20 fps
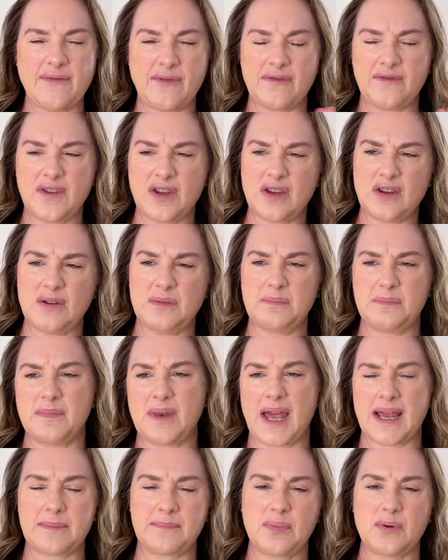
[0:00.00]
a few
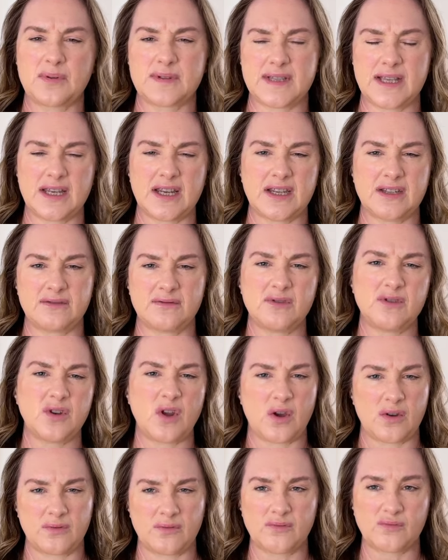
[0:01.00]
like books that are
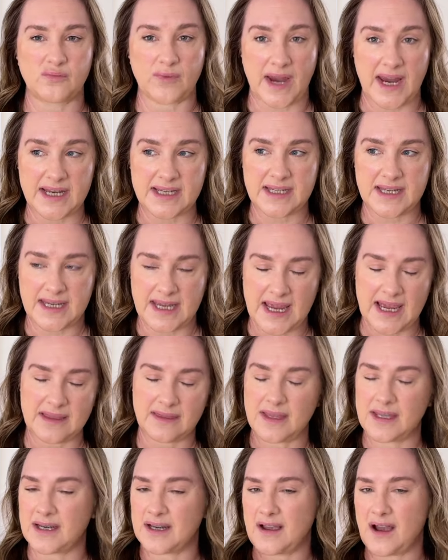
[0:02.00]
not read
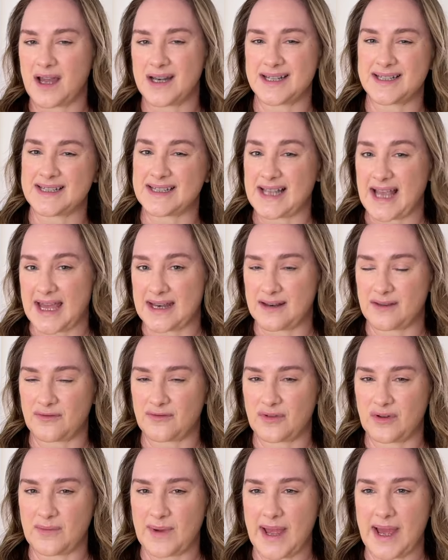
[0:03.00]
yet that are kind of scattered
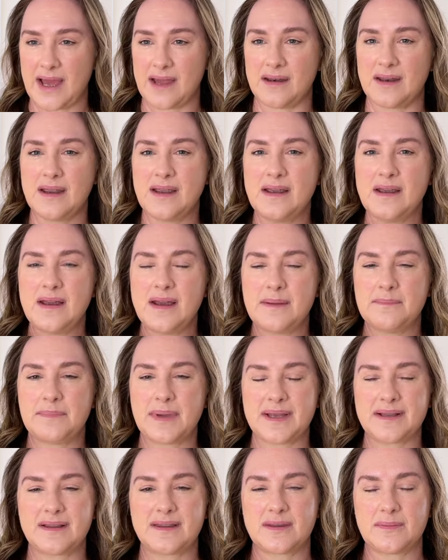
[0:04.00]
throughout,
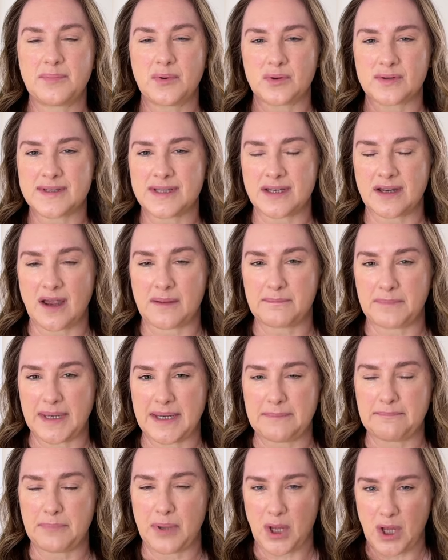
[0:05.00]
but the books that I'm
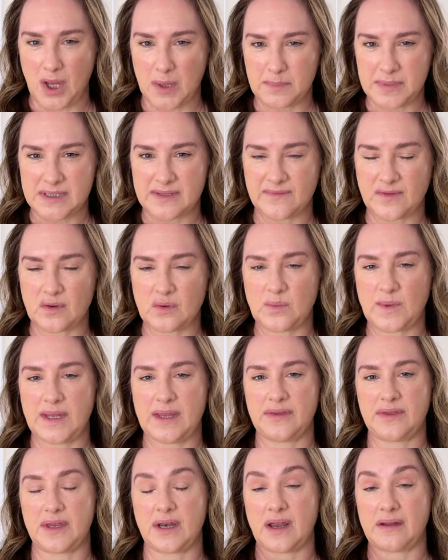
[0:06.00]
being purposeful
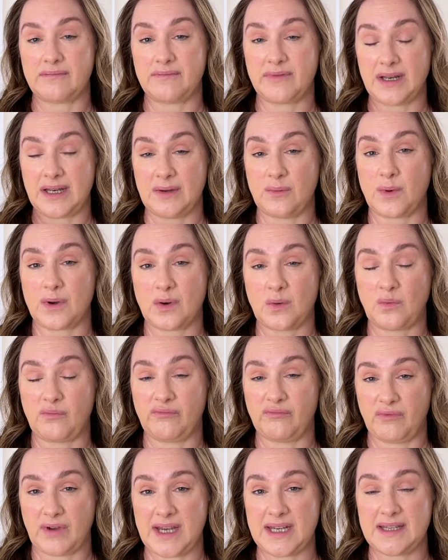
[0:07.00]
with that I really want to
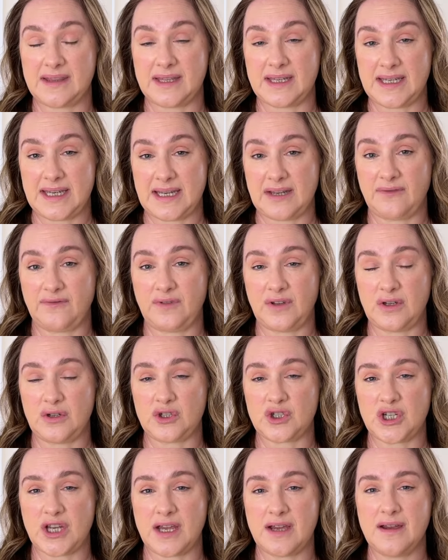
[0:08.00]
read in the near
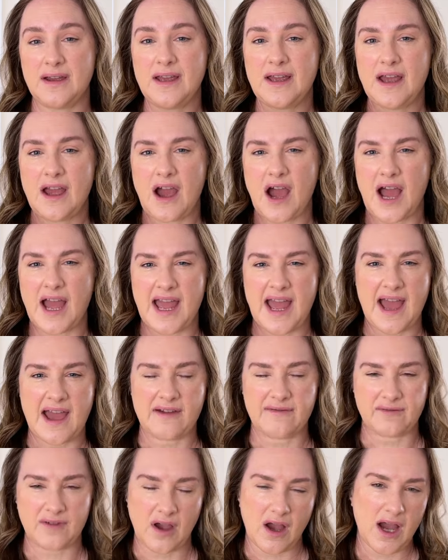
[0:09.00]
future, I
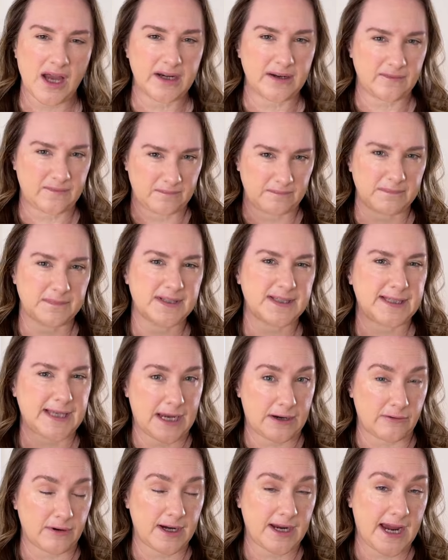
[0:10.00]
have kind of
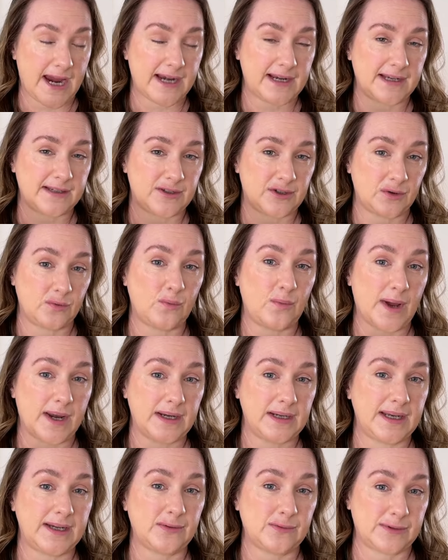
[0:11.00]
segregated to
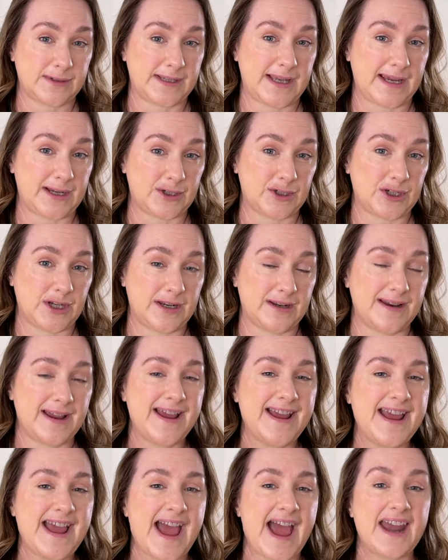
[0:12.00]
one little section.
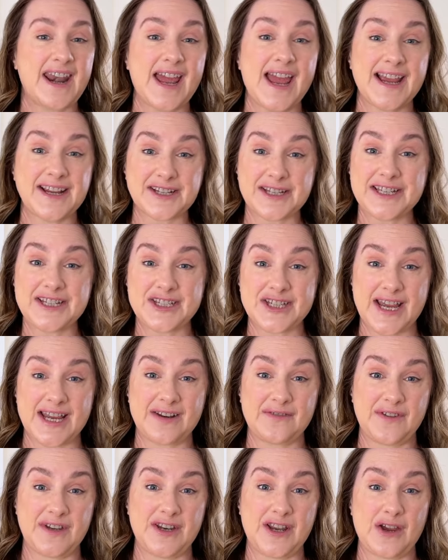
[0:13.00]
And I actually shared
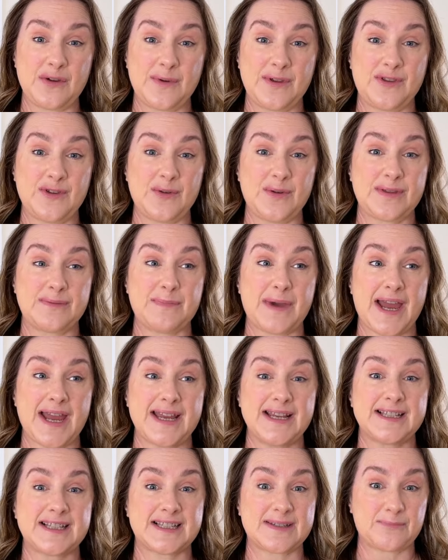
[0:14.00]
a video with you with
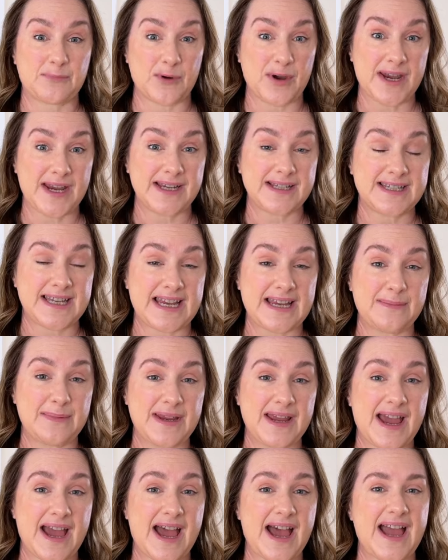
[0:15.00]
my spring
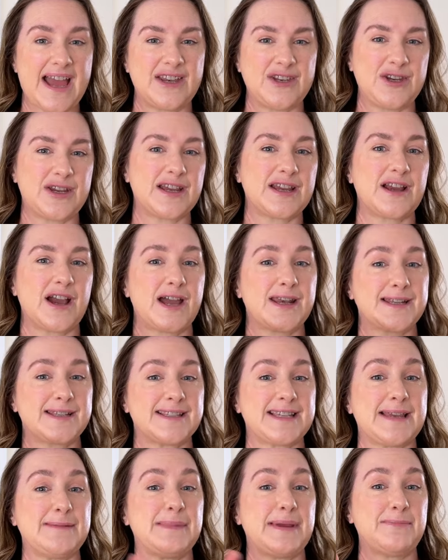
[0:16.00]
TBR, and you can kind of
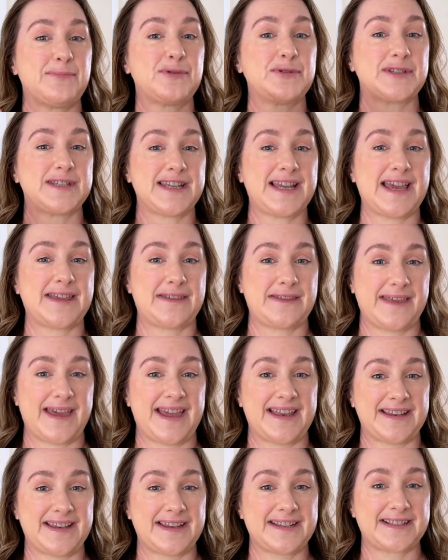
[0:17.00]
see me put together
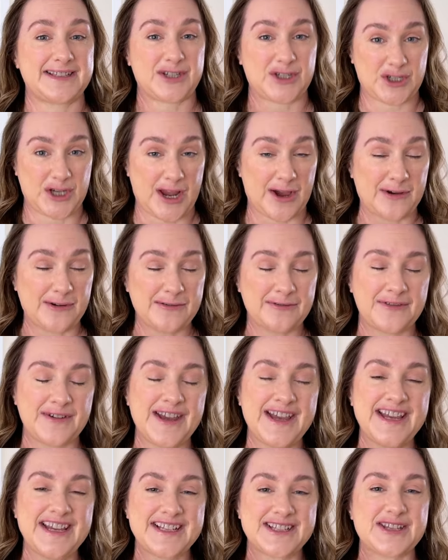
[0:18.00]
that shelf
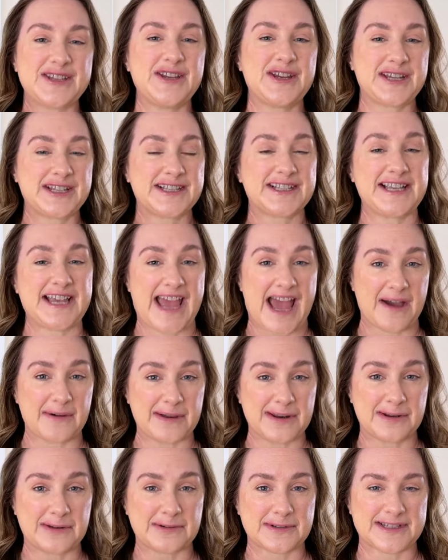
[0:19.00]
so you can see how
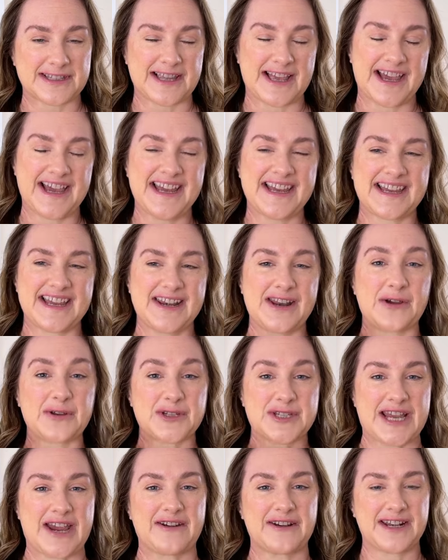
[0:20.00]
it looks like. And I'll
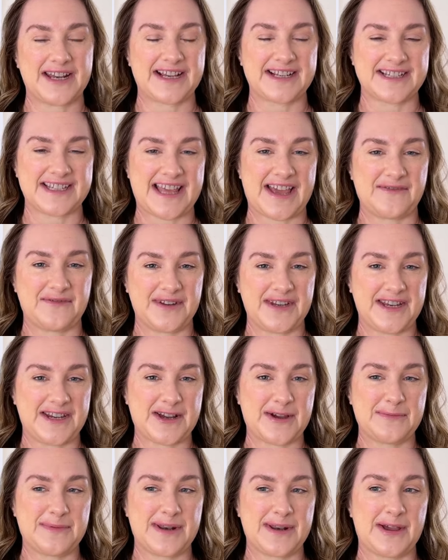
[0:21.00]
share a link to that
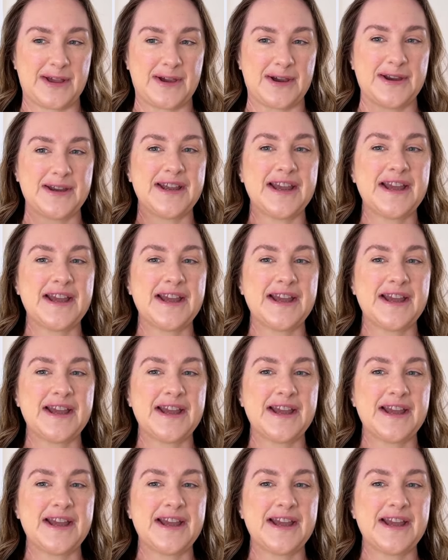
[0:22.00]
video below.